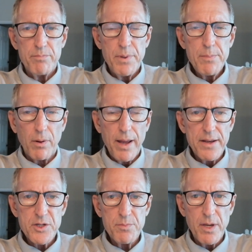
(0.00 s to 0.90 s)
People
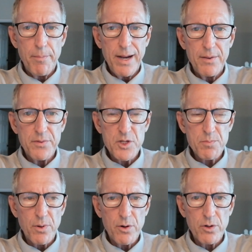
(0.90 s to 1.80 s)
ask me about this
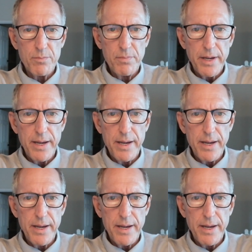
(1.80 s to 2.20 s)
program,